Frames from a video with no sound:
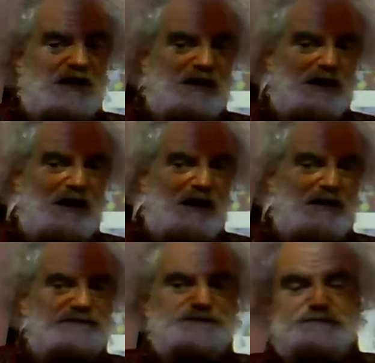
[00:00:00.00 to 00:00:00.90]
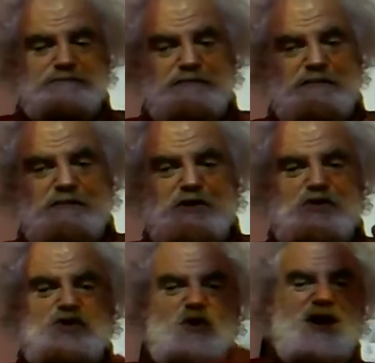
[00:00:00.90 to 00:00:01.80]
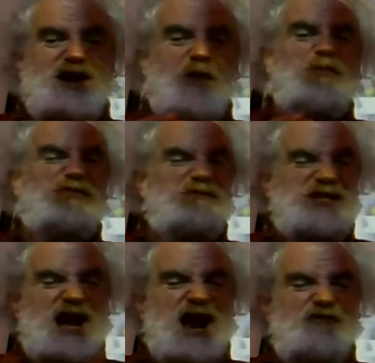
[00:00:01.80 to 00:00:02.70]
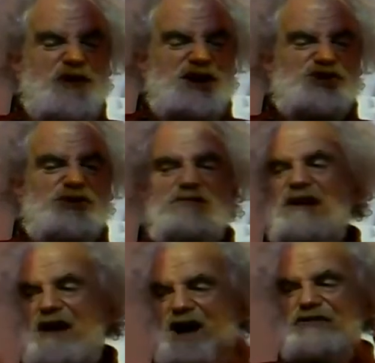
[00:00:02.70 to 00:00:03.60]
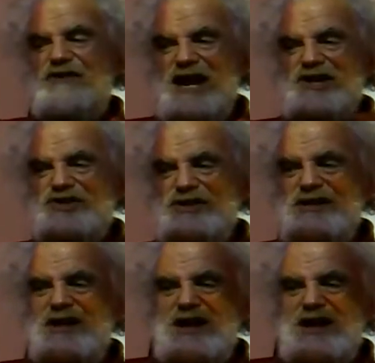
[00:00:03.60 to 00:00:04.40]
You do end up with some dehydration and oxidation.